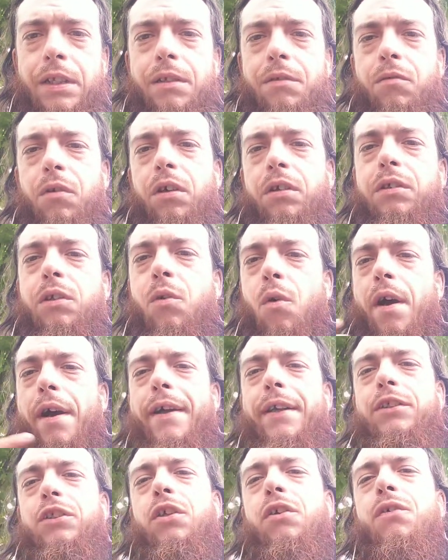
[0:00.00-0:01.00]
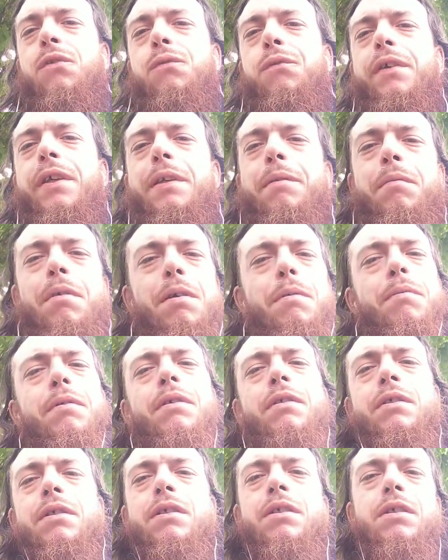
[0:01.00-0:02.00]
Want to know why I chose Freedom Mobile?